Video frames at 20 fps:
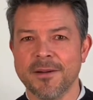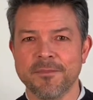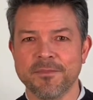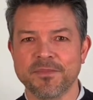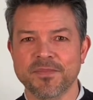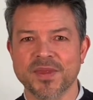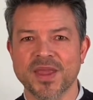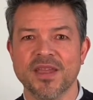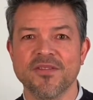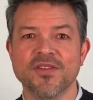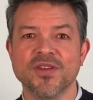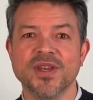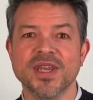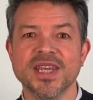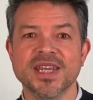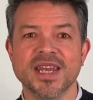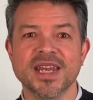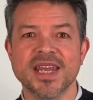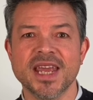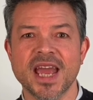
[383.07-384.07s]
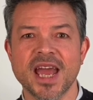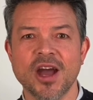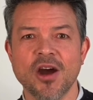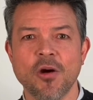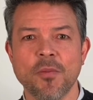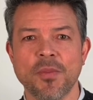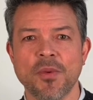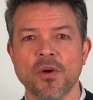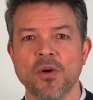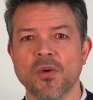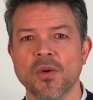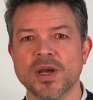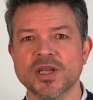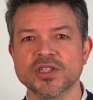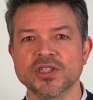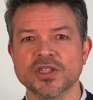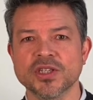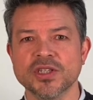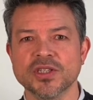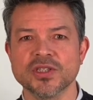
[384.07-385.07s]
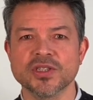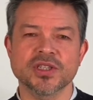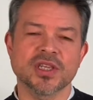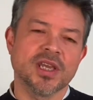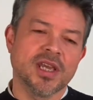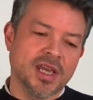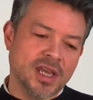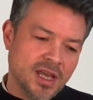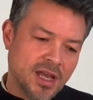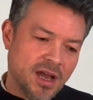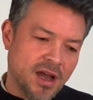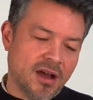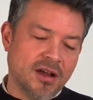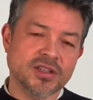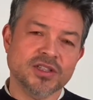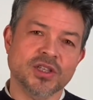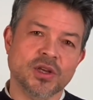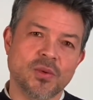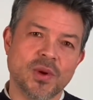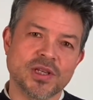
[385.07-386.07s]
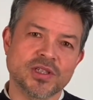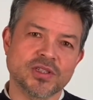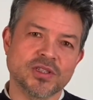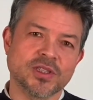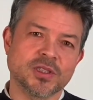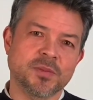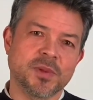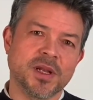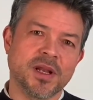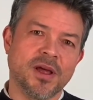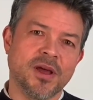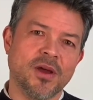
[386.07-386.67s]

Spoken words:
If you need any help or questions, ask the questions below.